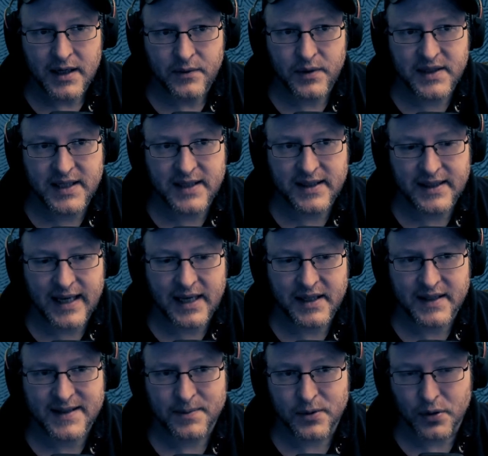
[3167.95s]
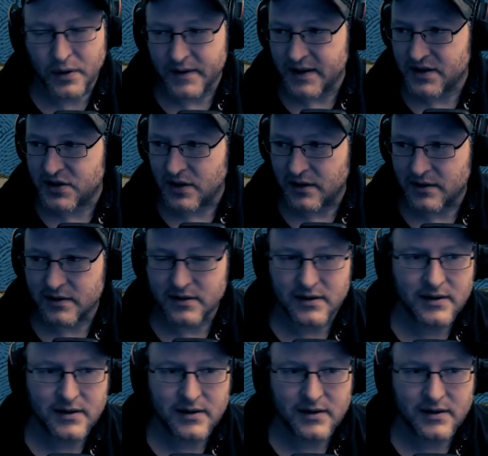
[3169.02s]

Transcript: we didn't get an explorer in this jungle.